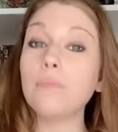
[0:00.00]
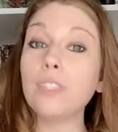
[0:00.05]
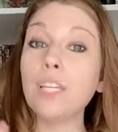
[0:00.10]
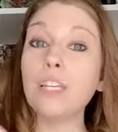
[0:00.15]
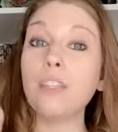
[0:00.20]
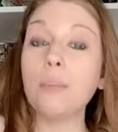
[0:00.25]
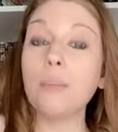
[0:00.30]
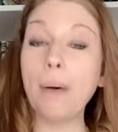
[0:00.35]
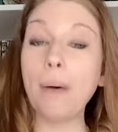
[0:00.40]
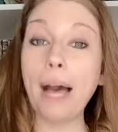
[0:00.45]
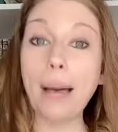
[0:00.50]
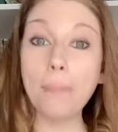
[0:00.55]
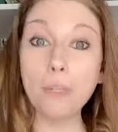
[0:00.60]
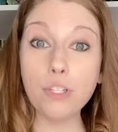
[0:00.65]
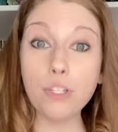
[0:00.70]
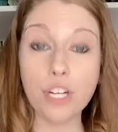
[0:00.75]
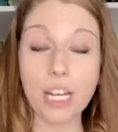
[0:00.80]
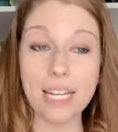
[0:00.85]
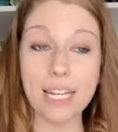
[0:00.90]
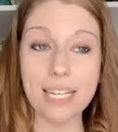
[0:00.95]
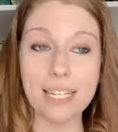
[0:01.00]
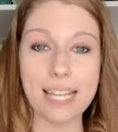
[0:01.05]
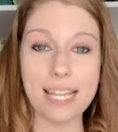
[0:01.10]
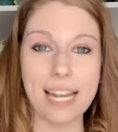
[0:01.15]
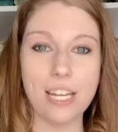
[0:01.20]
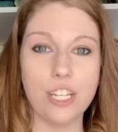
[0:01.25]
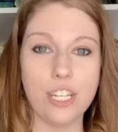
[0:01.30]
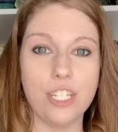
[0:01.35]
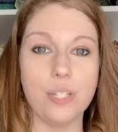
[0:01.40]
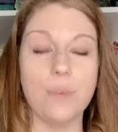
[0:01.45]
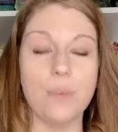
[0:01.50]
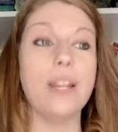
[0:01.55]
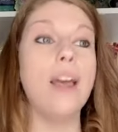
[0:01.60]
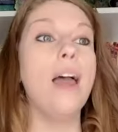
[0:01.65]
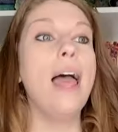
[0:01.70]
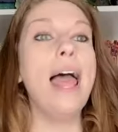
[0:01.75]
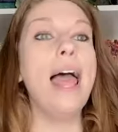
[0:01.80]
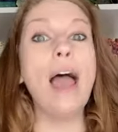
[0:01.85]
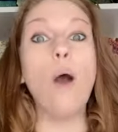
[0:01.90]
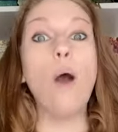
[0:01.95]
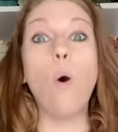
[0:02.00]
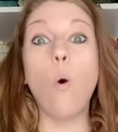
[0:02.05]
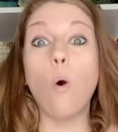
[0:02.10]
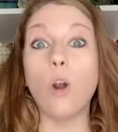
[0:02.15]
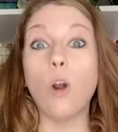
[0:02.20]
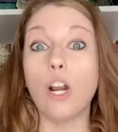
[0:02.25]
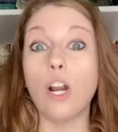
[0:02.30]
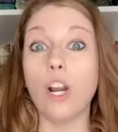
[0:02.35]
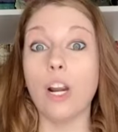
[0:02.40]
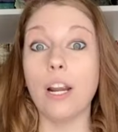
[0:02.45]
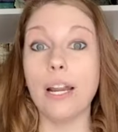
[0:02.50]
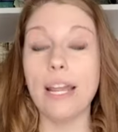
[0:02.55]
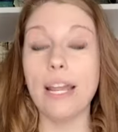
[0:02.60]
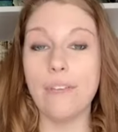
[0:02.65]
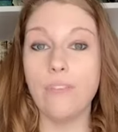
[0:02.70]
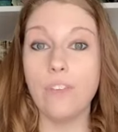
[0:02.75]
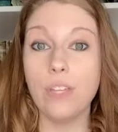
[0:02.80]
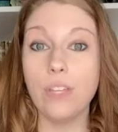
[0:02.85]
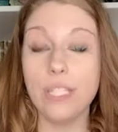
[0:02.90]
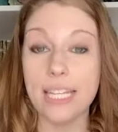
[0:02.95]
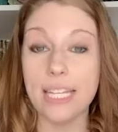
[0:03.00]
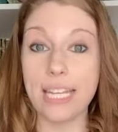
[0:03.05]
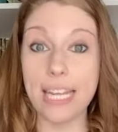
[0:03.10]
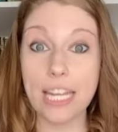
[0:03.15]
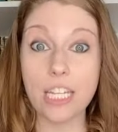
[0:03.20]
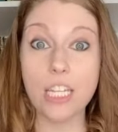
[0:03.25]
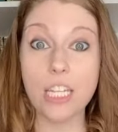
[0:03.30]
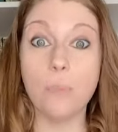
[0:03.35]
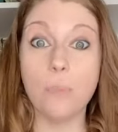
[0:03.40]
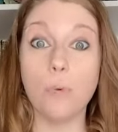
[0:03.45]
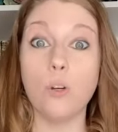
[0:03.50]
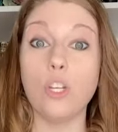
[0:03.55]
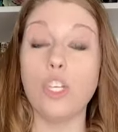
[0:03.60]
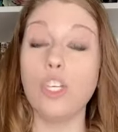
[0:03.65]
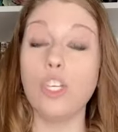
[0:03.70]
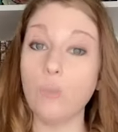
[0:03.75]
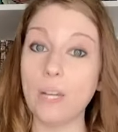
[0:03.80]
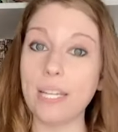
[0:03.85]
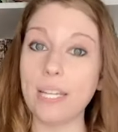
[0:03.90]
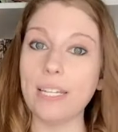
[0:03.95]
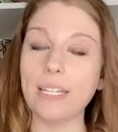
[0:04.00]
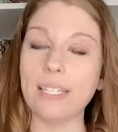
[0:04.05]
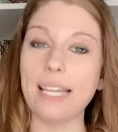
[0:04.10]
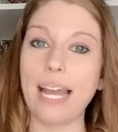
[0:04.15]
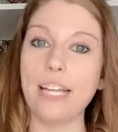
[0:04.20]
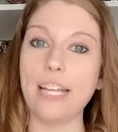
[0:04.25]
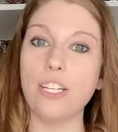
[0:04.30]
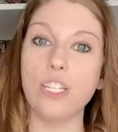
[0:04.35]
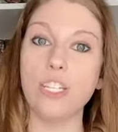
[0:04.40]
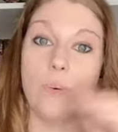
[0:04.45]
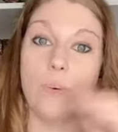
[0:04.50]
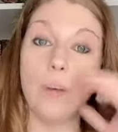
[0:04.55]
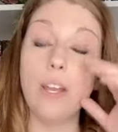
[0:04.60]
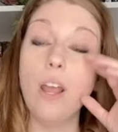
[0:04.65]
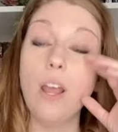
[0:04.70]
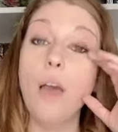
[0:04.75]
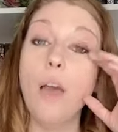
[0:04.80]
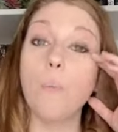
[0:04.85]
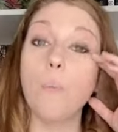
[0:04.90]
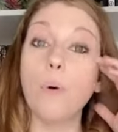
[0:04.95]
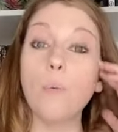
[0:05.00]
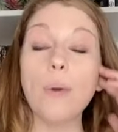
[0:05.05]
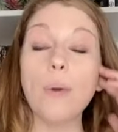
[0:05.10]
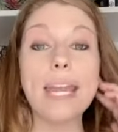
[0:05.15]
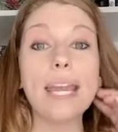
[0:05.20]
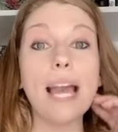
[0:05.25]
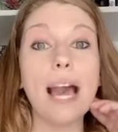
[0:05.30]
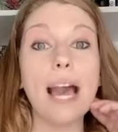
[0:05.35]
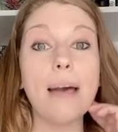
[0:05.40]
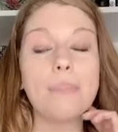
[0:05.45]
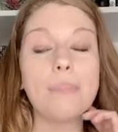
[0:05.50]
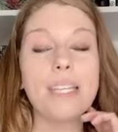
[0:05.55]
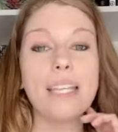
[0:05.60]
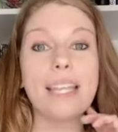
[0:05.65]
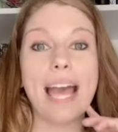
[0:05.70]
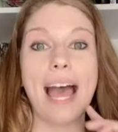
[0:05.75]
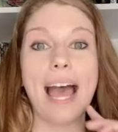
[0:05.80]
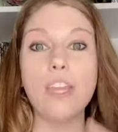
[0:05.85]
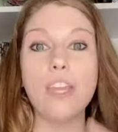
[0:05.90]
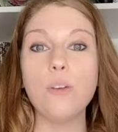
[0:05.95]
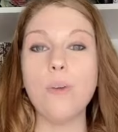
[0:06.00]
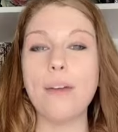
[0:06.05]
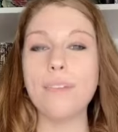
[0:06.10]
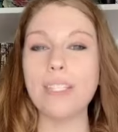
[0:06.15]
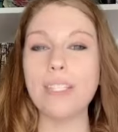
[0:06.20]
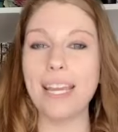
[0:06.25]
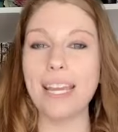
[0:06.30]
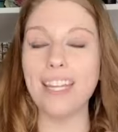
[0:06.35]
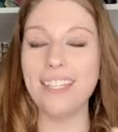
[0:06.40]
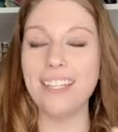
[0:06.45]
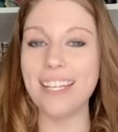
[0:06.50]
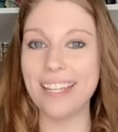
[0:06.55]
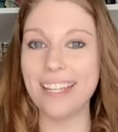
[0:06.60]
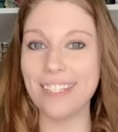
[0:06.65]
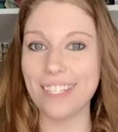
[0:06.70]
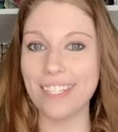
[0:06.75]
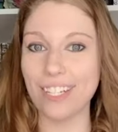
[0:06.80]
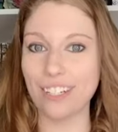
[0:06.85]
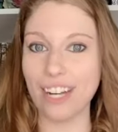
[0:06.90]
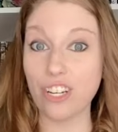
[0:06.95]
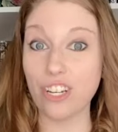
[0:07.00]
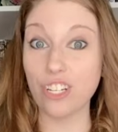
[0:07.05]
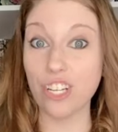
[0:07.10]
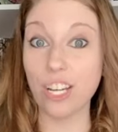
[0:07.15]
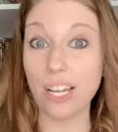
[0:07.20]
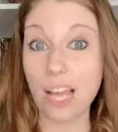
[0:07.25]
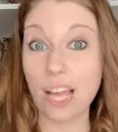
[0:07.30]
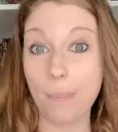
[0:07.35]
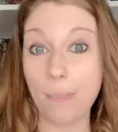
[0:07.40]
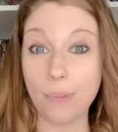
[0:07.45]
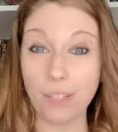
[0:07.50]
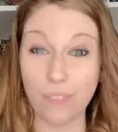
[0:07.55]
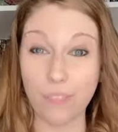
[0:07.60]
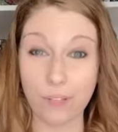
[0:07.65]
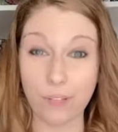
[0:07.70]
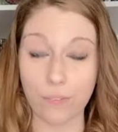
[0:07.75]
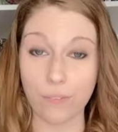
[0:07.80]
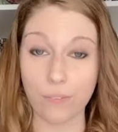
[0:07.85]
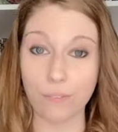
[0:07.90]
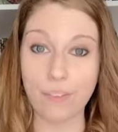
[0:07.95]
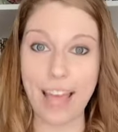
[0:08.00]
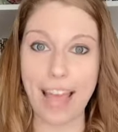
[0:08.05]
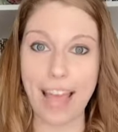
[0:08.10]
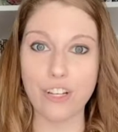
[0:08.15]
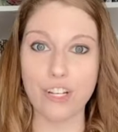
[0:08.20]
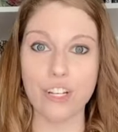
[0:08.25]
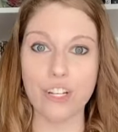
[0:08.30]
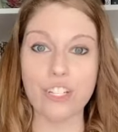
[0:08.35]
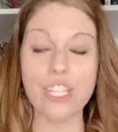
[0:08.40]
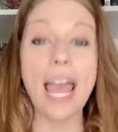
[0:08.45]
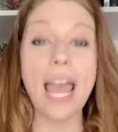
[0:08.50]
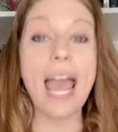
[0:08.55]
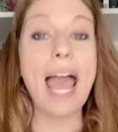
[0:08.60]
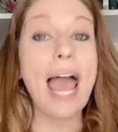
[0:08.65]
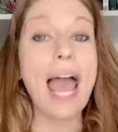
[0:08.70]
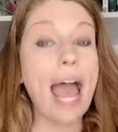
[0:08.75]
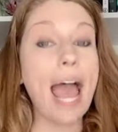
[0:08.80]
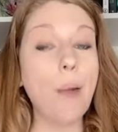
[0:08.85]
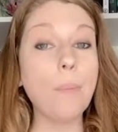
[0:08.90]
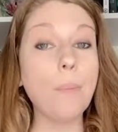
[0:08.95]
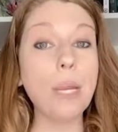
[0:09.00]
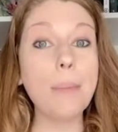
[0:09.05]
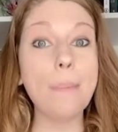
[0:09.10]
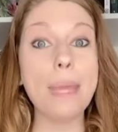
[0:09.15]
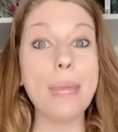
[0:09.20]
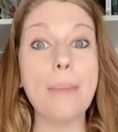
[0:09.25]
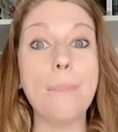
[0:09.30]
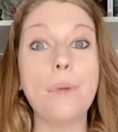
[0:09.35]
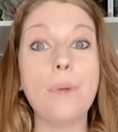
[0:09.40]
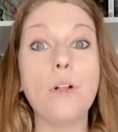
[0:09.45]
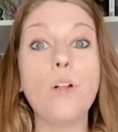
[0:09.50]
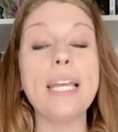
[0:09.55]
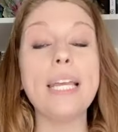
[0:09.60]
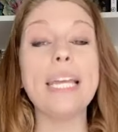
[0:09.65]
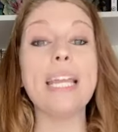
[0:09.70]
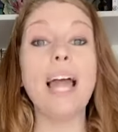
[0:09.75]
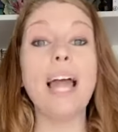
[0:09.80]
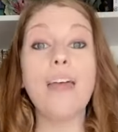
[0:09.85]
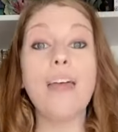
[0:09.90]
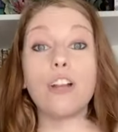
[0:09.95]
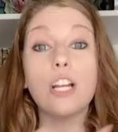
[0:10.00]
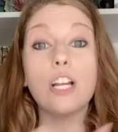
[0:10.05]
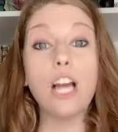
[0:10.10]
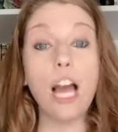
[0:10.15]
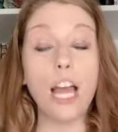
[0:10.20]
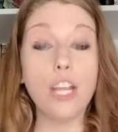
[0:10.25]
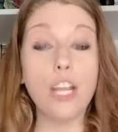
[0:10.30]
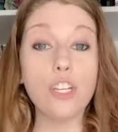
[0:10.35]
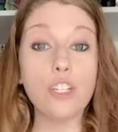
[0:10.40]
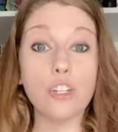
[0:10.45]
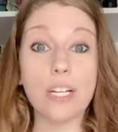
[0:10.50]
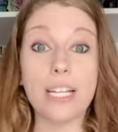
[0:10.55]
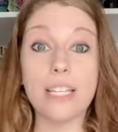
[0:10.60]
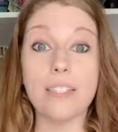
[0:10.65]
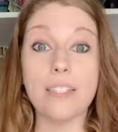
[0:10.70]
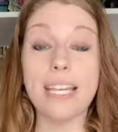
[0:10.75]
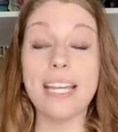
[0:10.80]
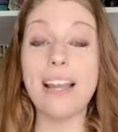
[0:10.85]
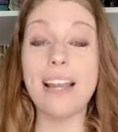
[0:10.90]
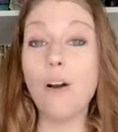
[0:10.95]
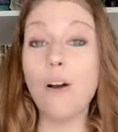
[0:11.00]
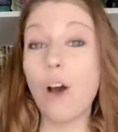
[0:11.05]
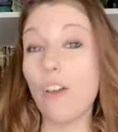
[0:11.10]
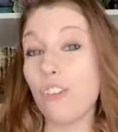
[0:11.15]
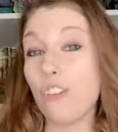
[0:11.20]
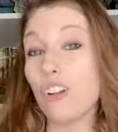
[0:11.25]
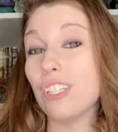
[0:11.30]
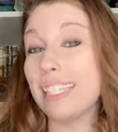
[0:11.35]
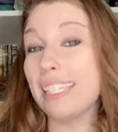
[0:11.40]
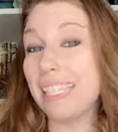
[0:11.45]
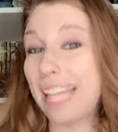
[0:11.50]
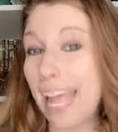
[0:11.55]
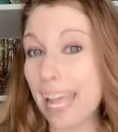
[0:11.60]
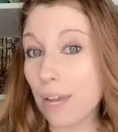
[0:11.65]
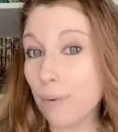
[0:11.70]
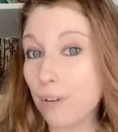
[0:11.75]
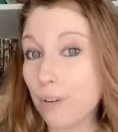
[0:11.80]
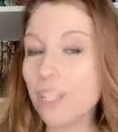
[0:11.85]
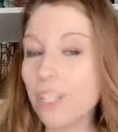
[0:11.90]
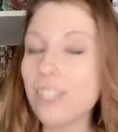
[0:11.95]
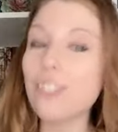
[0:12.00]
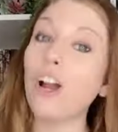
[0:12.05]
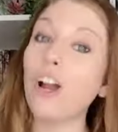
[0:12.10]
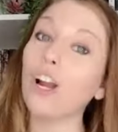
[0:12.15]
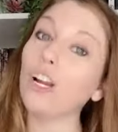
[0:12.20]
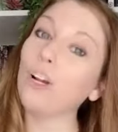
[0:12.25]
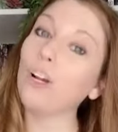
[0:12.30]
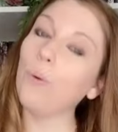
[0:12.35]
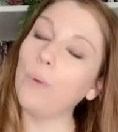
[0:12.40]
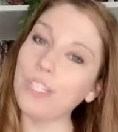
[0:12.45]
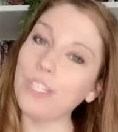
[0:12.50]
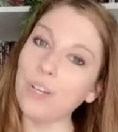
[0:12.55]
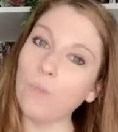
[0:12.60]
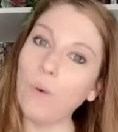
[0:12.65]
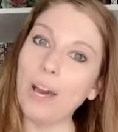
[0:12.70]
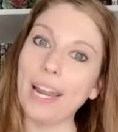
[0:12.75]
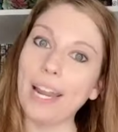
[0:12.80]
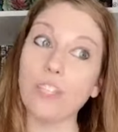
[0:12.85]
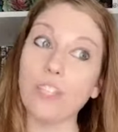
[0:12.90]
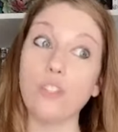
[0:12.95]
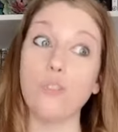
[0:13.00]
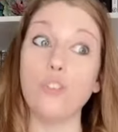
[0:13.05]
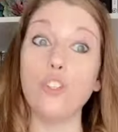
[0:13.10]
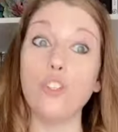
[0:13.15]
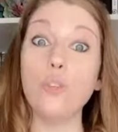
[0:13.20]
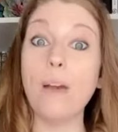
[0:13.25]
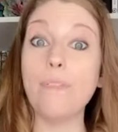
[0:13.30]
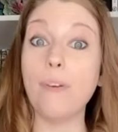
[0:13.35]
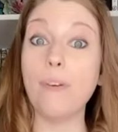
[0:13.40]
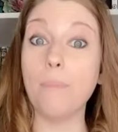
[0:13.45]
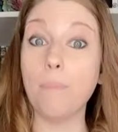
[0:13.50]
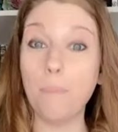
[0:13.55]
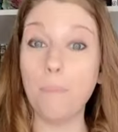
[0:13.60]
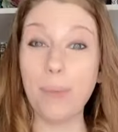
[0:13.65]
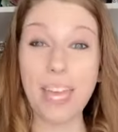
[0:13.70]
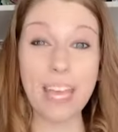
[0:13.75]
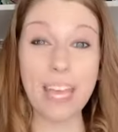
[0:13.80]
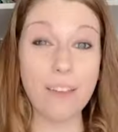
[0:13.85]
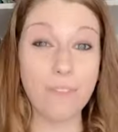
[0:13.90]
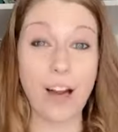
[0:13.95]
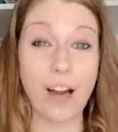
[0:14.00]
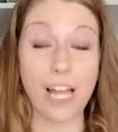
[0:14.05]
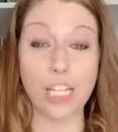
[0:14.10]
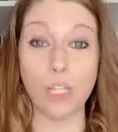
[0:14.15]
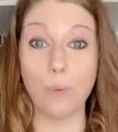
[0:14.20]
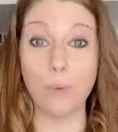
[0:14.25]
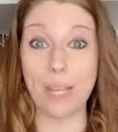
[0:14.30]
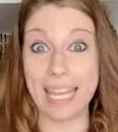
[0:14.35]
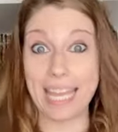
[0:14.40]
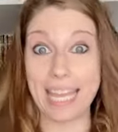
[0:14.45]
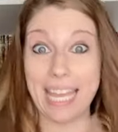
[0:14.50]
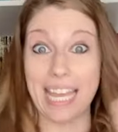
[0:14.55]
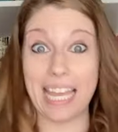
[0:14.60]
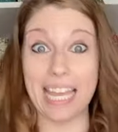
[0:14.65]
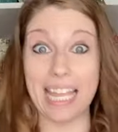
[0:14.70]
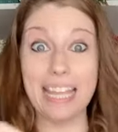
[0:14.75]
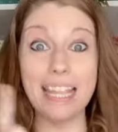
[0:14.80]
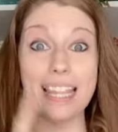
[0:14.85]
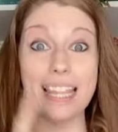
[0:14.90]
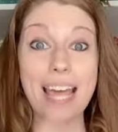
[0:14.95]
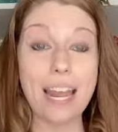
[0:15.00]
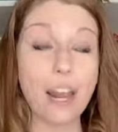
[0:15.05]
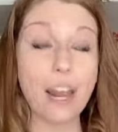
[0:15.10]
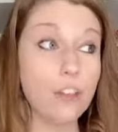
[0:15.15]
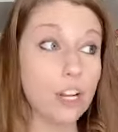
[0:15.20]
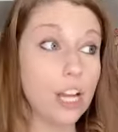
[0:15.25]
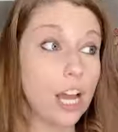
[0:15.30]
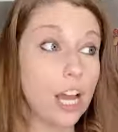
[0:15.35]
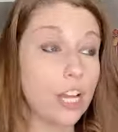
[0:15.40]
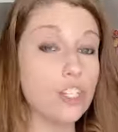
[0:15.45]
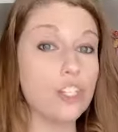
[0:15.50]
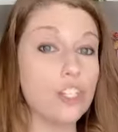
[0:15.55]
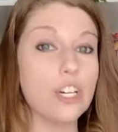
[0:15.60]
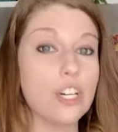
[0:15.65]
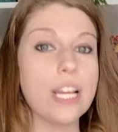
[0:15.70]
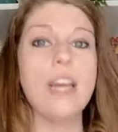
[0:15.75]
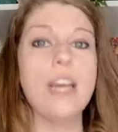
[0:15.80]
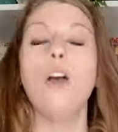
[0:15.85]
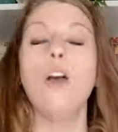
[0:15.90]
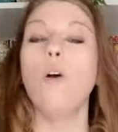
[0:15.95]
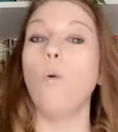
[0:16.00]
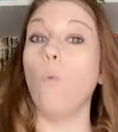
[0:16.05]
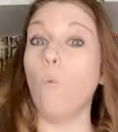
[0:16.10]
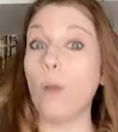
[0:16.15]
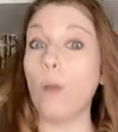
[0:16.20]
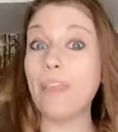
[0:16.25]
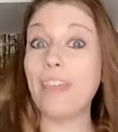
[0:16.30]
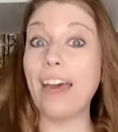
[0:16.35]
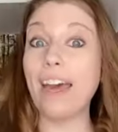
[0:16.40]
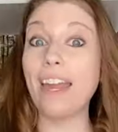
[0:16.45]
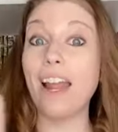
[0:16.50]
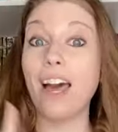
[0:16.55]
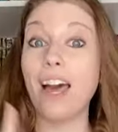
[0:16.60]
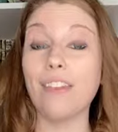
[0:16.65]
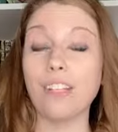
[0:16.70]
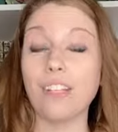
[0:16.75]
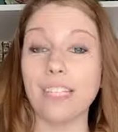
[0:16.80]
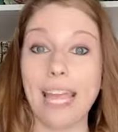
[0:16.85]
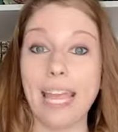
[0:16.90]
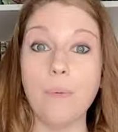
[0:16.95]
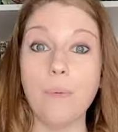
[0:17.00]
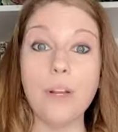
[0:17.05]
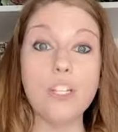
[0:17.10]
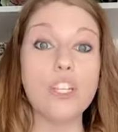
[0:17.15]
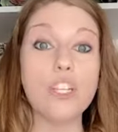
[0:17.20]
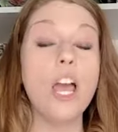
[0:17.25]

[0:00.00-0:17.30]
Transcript: The publisher can decide to do it, or if it's an indie book, you can decide to do it. But when it comes to that, you have to take into consideration a couple of different factors. How many people in other countries, in other languages, are going to want it? So do you have a big following in that other country with that other language?